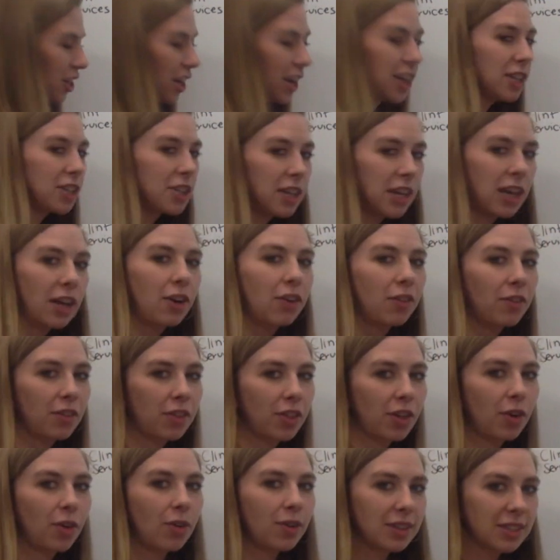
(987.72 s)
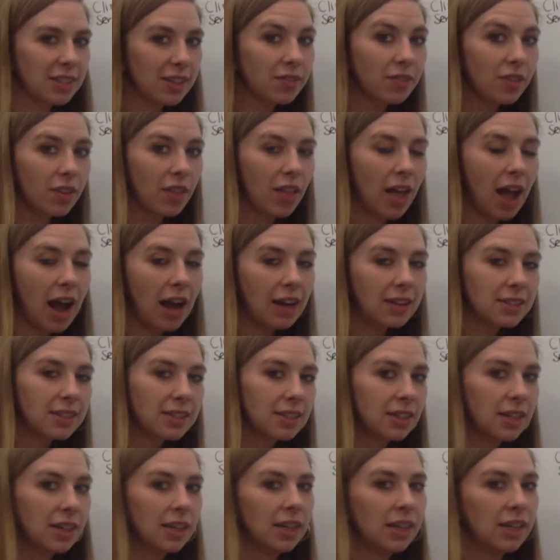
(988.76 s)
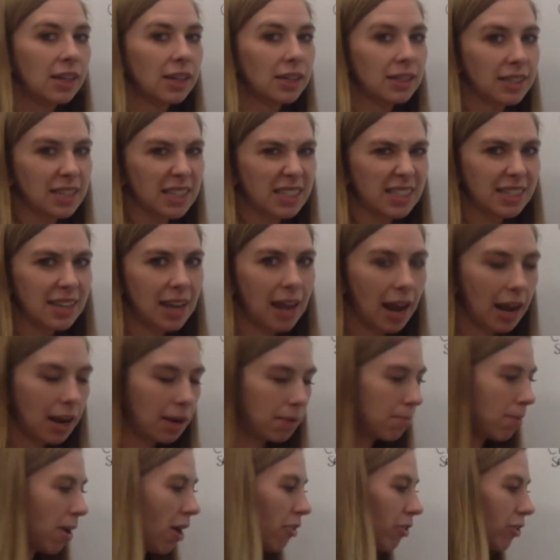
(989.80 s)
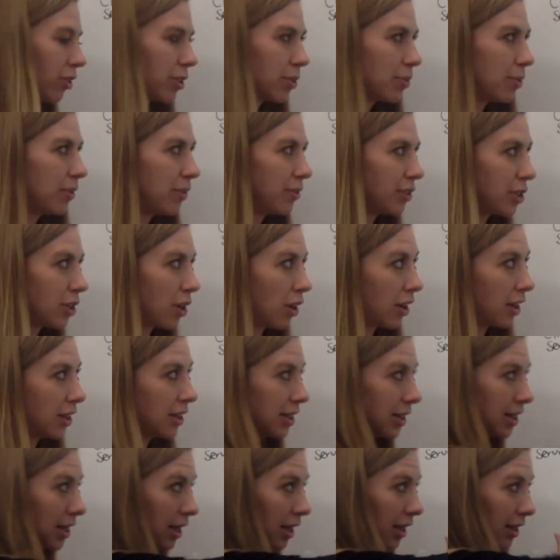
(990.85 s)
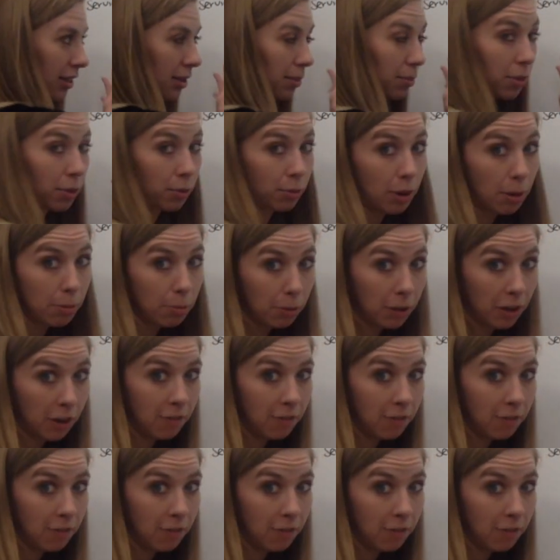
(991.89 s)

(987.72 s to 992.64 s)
changing, and over the course of the last 6 to 8 months, we've started seeing some of the rippling